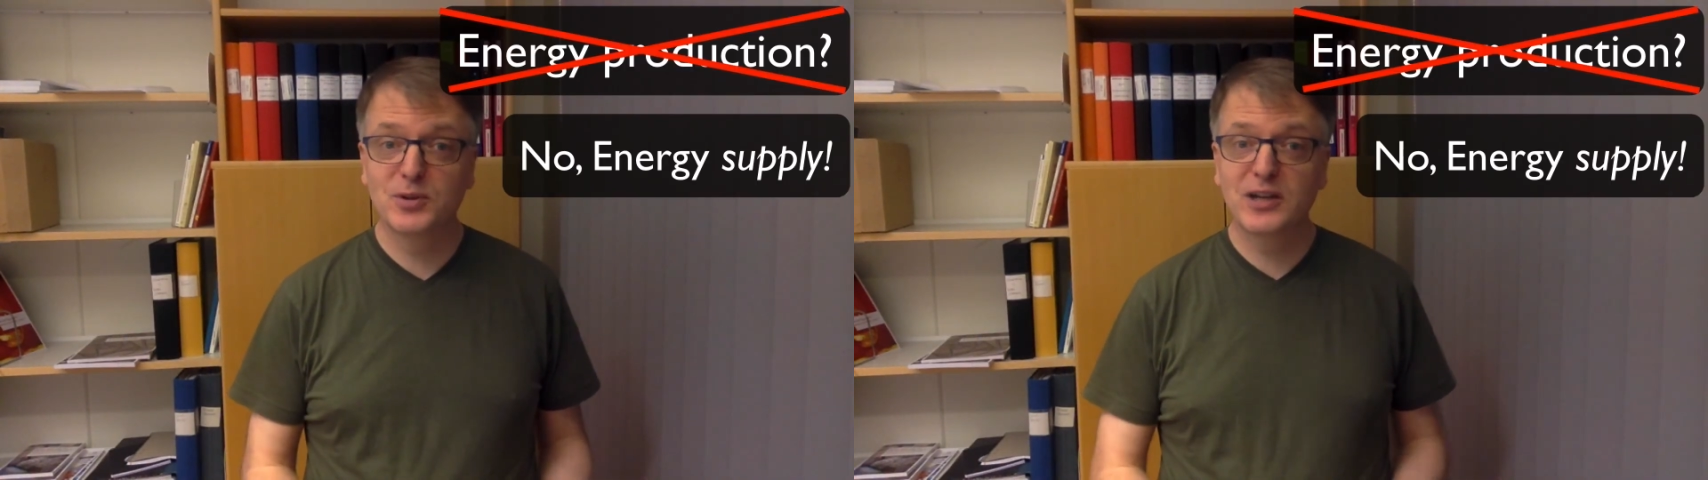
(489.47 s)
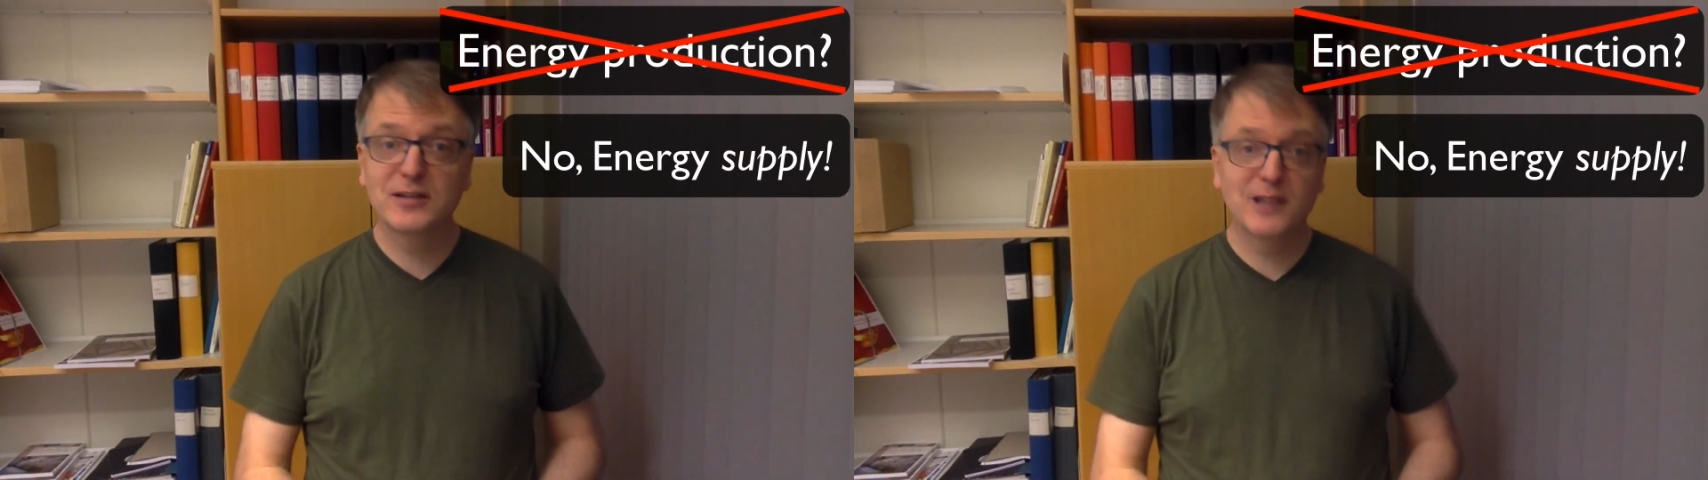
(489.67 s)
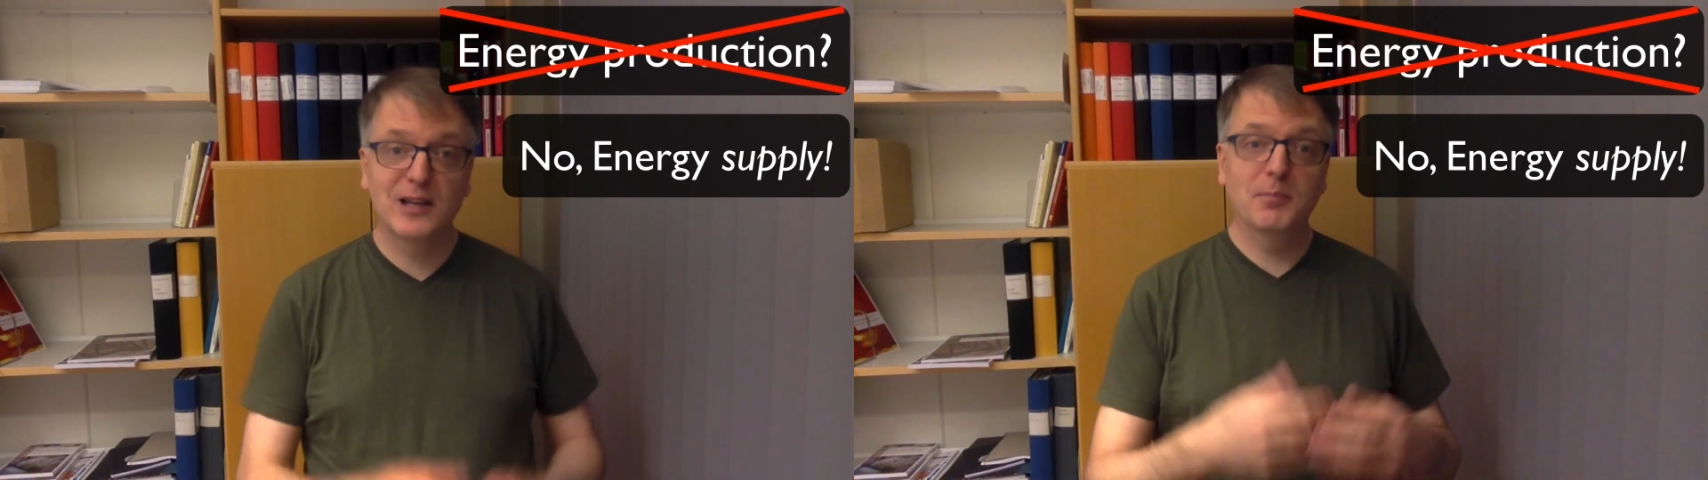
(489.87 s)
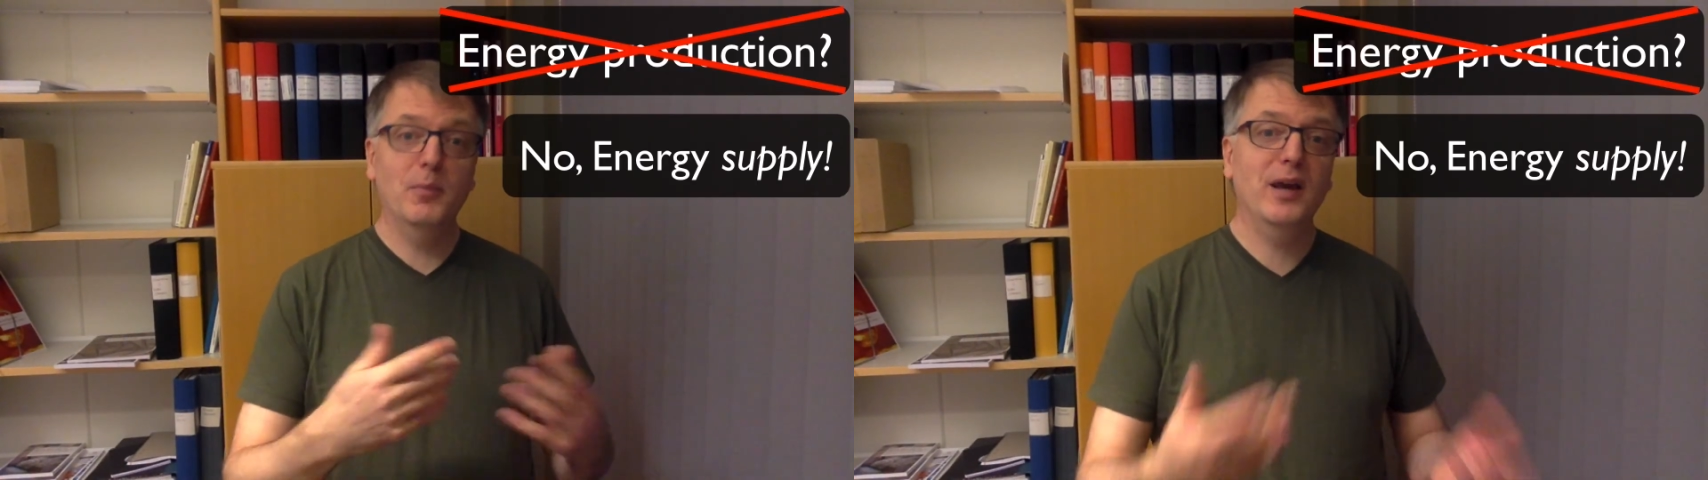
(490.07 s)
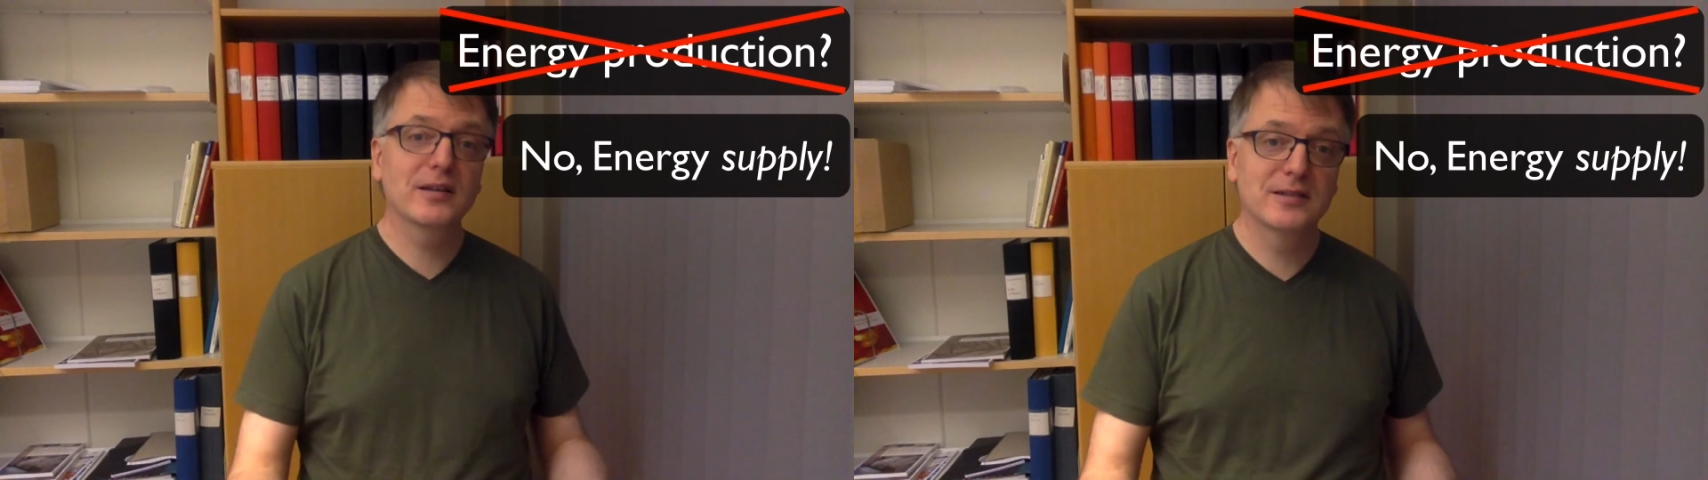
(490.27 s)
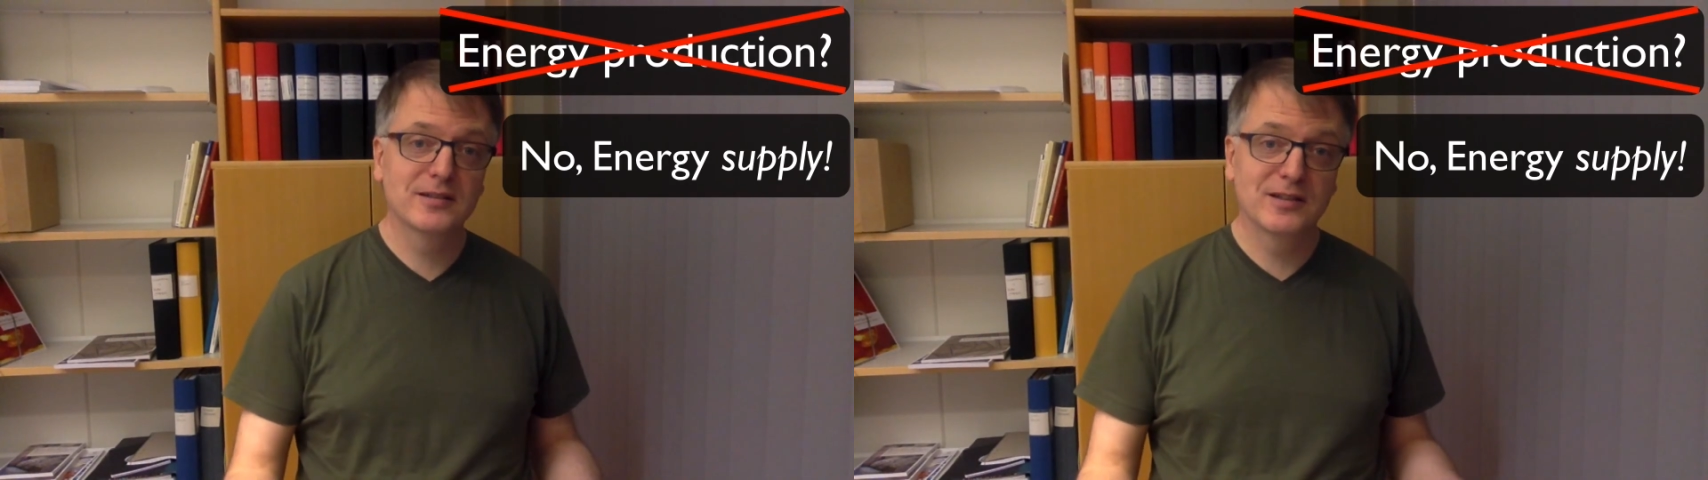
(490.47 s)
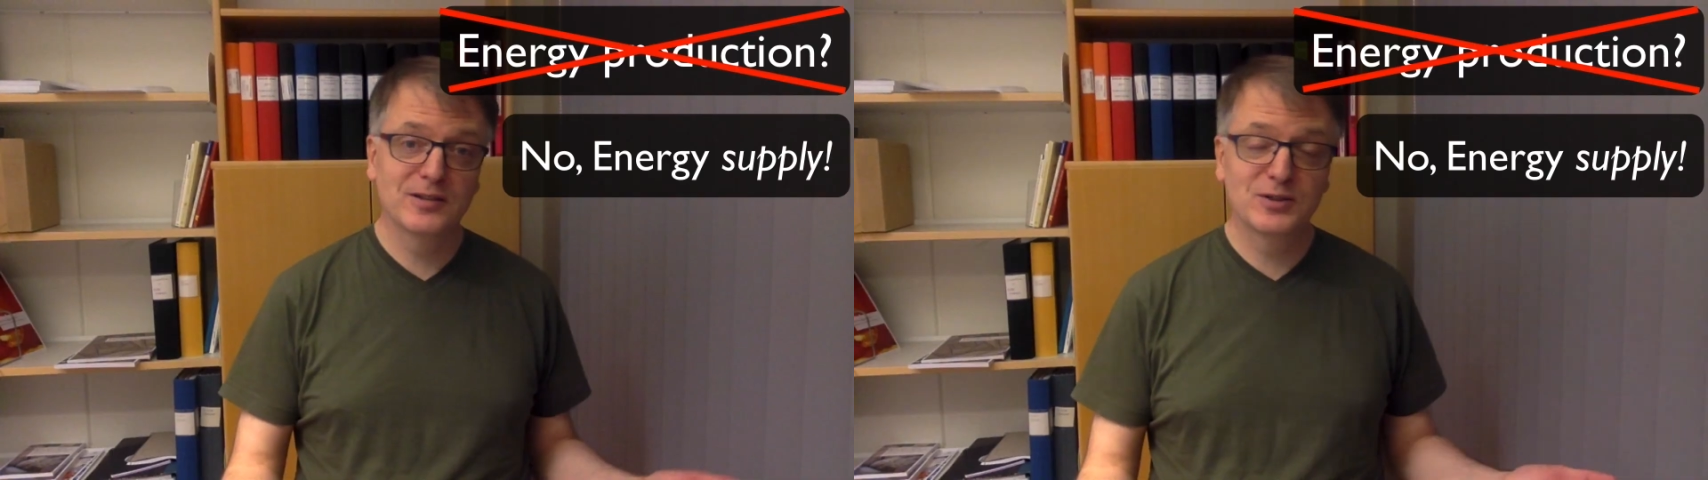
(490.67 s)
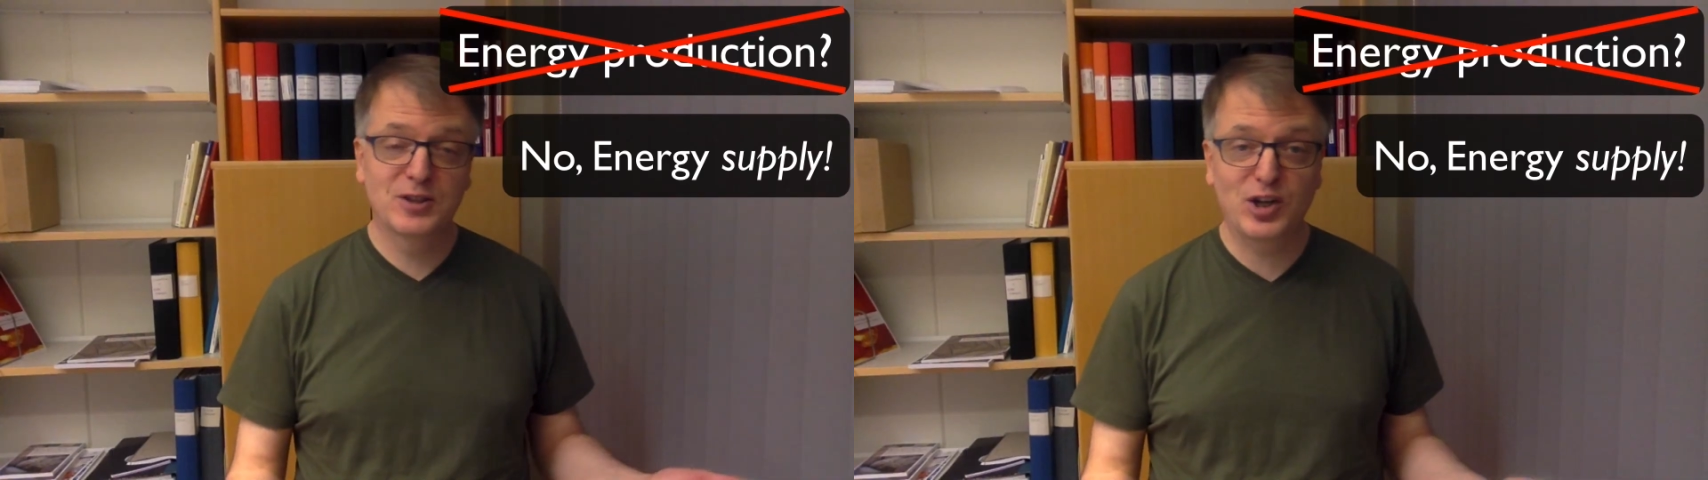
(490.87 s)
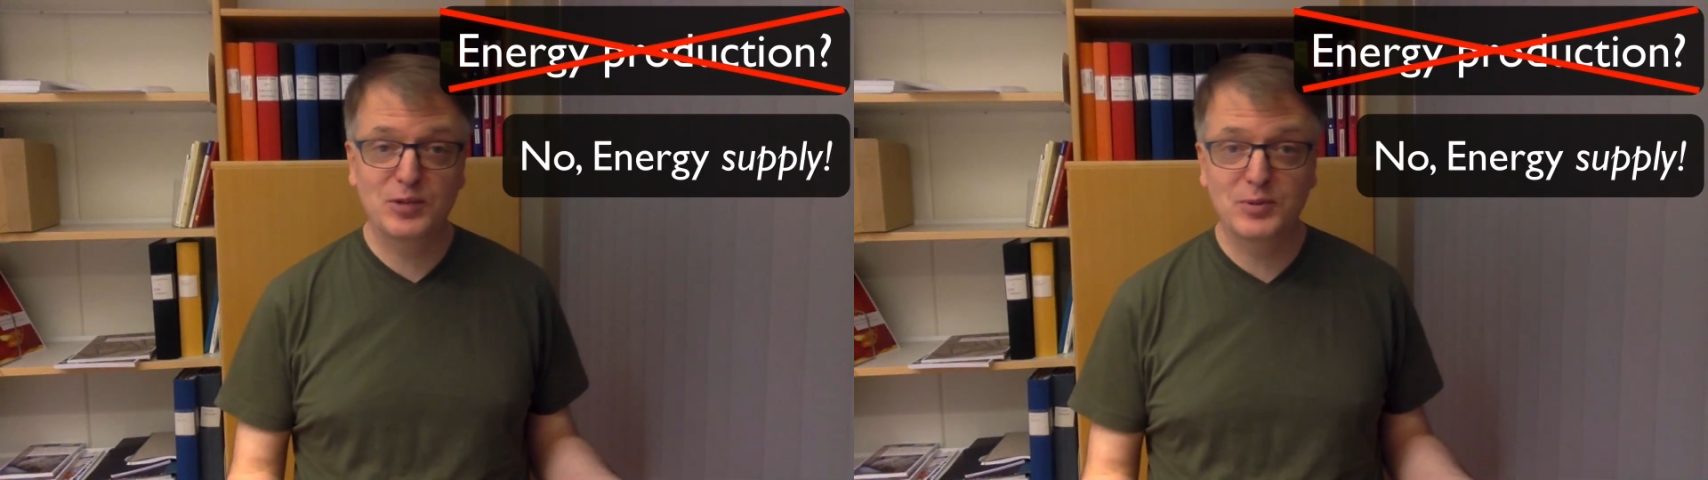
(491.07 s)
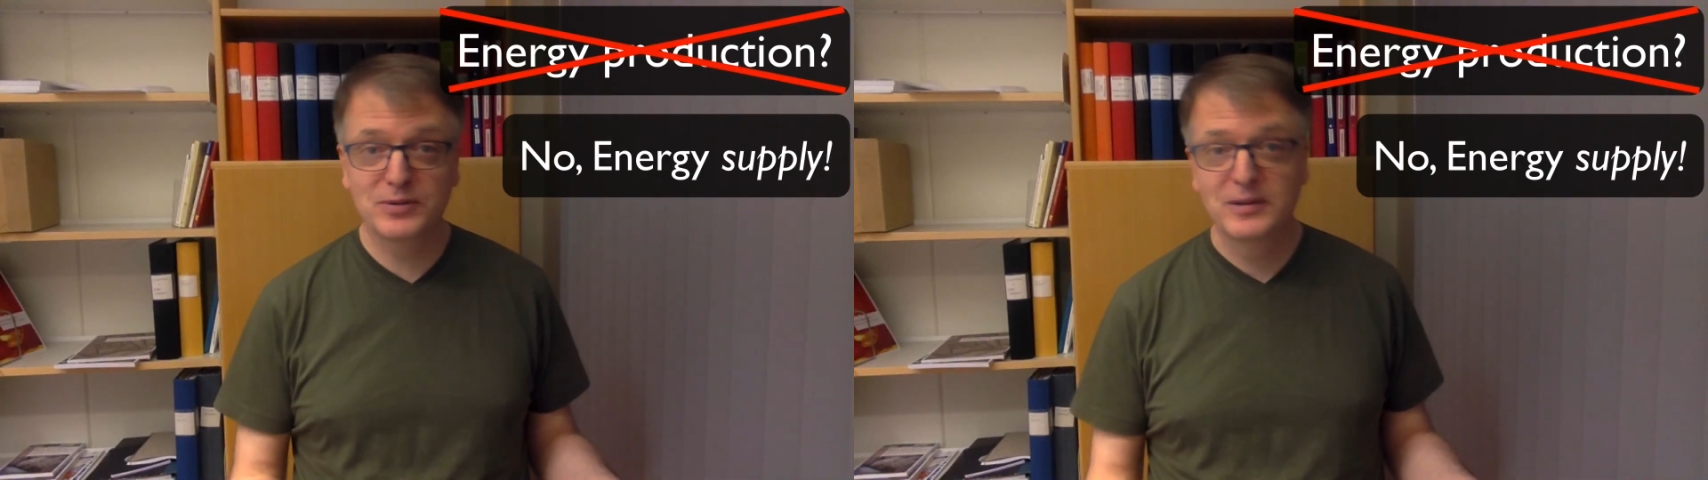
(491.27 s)
just like mass is
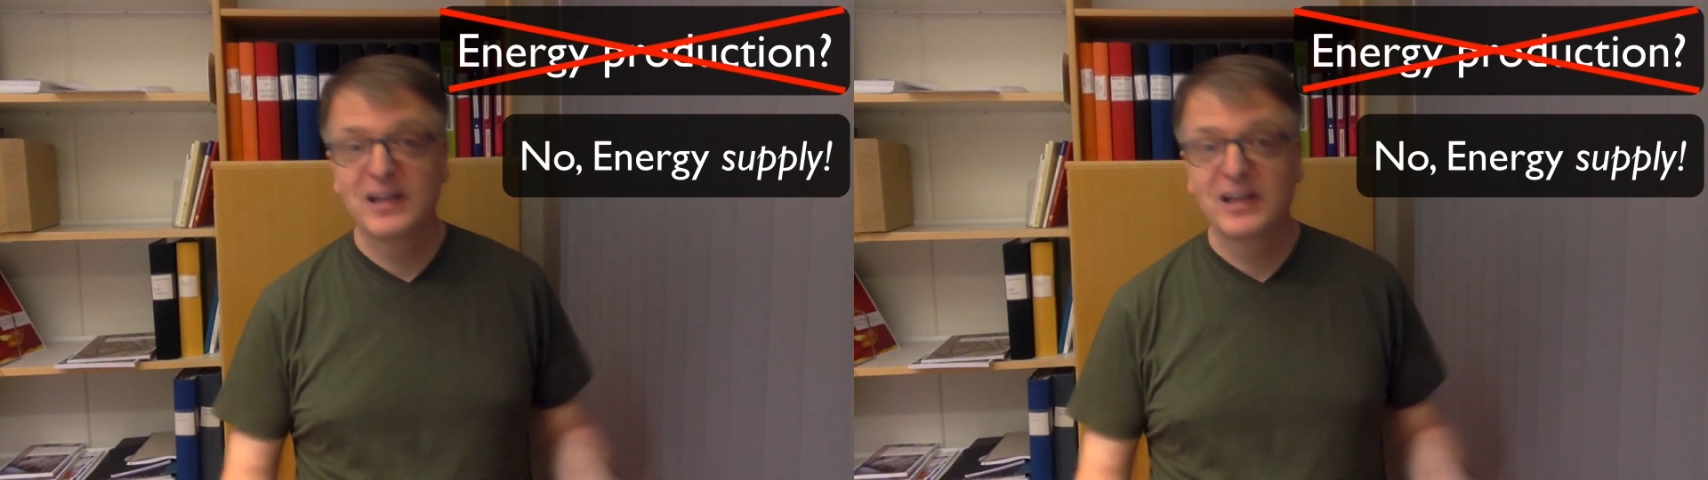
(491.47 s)
indestructible.